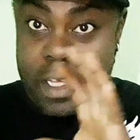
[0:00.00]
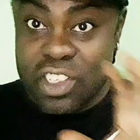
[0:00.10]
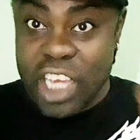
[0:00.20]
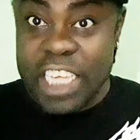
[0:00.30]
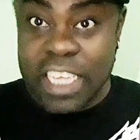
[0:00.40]

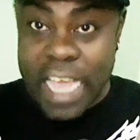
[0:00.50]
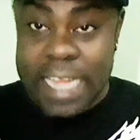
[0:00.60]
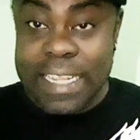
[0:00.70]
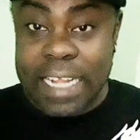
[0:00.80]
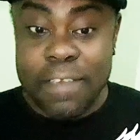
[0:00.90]
Jashii
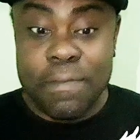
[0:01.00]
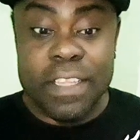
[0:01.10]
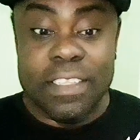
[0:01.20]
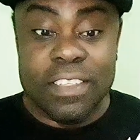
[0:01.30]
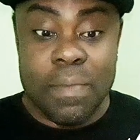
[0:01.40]
and that
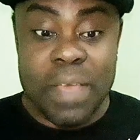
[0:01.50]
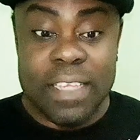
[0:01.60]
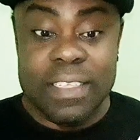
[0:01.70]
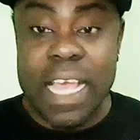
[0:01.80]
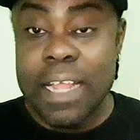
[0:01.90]
event. You see me?
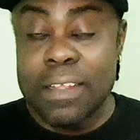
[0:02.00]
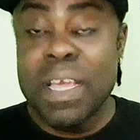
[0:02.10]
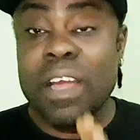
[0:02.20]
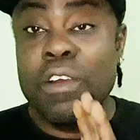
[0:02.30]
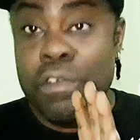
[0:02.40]
I say,
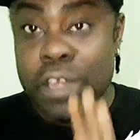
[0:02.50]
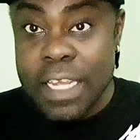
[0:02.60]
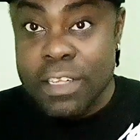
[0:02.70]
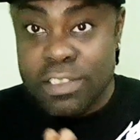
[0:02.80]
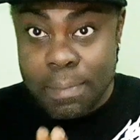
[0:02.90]
and I'm gonna
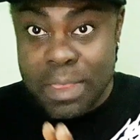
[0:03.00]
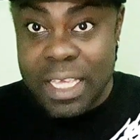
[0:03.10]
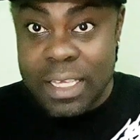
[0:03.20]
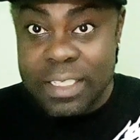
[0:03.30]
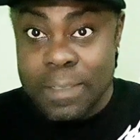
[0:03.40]
read some
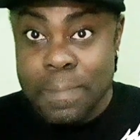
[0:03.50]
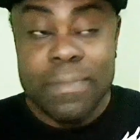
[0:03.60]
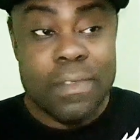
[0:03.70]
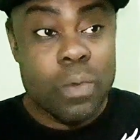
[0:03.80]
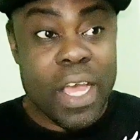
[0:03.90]
things.
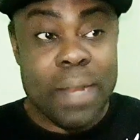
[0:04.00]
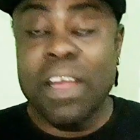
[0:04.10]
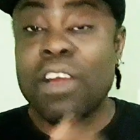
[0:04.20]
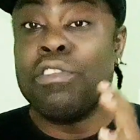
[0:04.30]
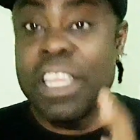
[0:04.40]
Well, I'm
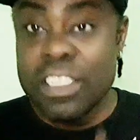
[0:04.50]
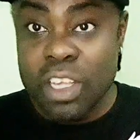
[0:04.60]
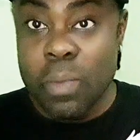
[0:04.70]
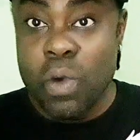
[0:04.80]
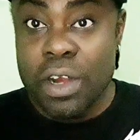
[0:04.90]
gonna read
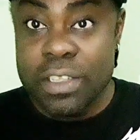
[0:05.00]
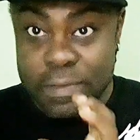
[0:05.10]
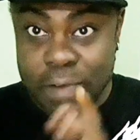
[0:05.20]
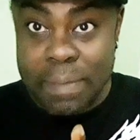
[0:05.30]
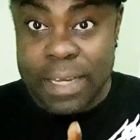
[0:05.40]
some
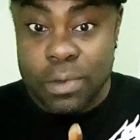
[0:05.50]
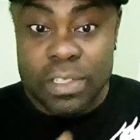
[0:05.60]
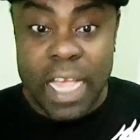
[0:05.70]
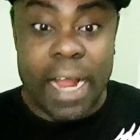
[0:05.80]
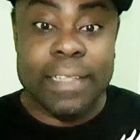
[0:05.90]
words from that
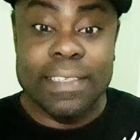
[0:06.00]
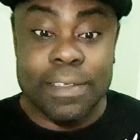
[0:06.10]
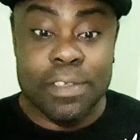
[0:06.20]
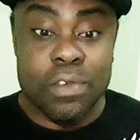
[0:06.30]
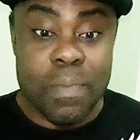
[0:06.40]
news
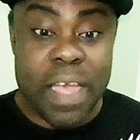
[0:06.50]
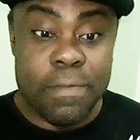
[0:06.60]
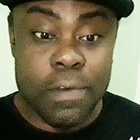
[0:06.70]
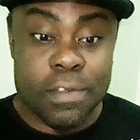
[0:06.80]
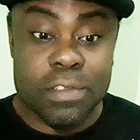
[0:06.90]
article to you,
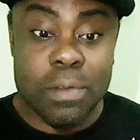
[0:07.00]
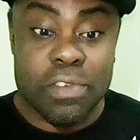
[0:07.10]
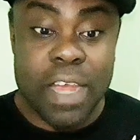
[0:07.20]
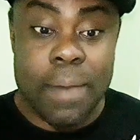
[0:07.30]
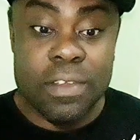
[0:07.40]
my viewers and
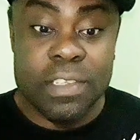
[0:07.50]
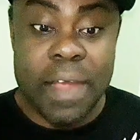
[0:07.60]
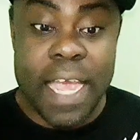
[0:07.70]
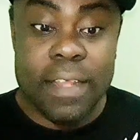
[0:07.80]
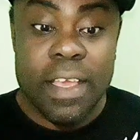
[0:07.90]
subscribers.
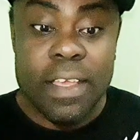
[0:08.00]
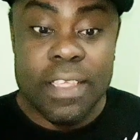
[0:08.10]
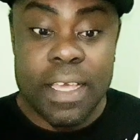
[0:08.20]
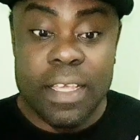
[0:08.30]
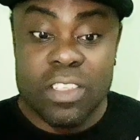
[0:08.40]
All right?
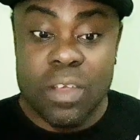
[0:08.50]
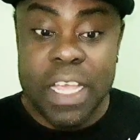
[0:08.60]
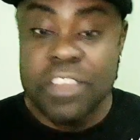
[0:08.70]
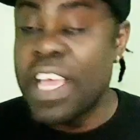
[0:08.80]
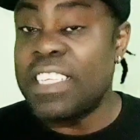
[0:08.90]
Yeah, so
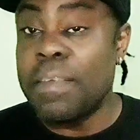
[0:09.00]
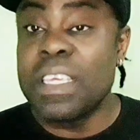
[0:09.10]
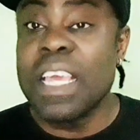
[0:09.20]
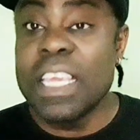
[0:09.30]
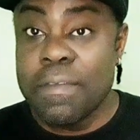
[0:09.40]
I try to say,
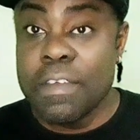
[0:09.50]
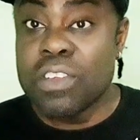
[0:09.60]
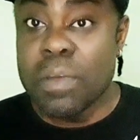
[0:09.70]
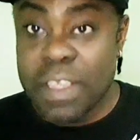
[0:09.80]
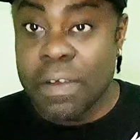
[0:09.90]
I can give you
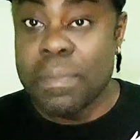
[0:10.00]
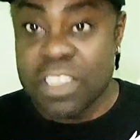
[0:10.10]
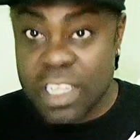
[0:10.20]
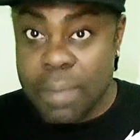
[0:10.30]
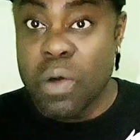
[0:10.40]
some
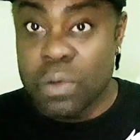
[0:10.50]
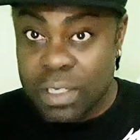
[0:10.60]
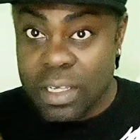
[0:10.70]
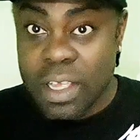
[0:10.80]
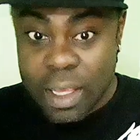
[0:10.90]
information
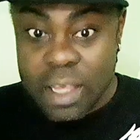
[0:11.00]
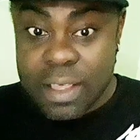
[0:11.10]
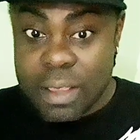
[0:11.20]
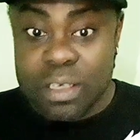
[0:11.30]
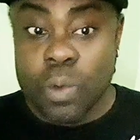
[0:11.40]
about
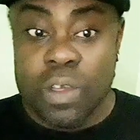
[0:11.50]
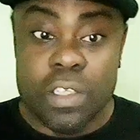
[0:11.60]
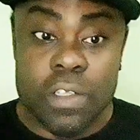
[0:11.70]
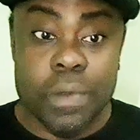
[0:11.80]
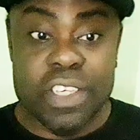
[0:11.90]
this whole
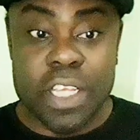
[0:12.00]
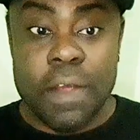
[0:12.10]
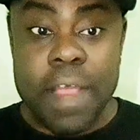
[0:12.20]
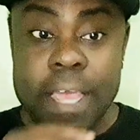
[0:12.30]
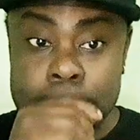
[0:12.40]
situation.
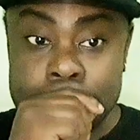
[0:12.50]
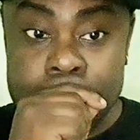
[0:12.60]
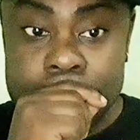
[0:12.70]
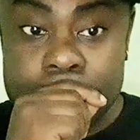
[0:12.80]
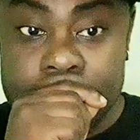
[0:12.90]
All
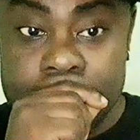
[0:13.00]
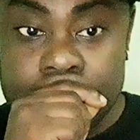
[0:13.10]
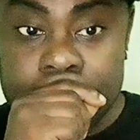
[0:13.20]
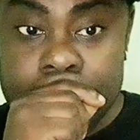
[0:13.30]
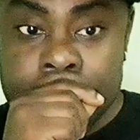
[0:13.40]
right?
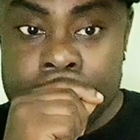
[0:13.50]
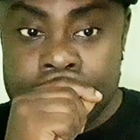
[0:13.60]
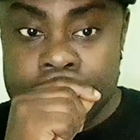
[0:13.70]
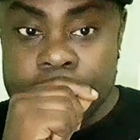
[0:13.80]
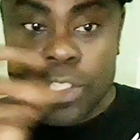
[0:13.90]

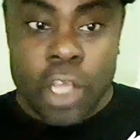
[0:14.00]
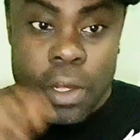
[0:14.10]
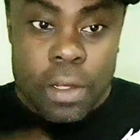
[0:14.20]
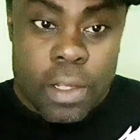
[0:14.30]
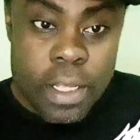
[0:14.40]

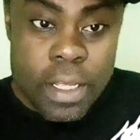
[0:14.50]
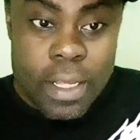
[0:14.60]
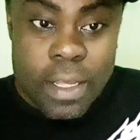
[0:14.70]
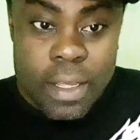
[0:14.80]
So,